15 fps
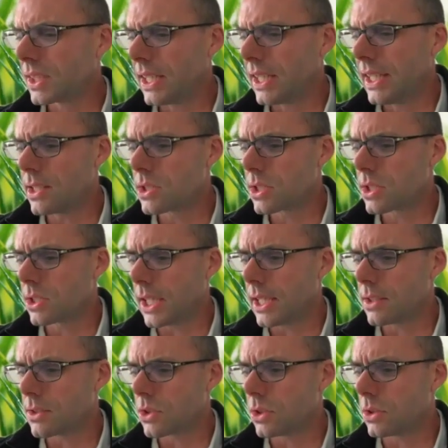
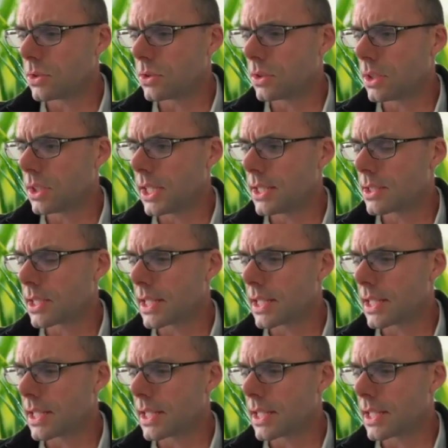each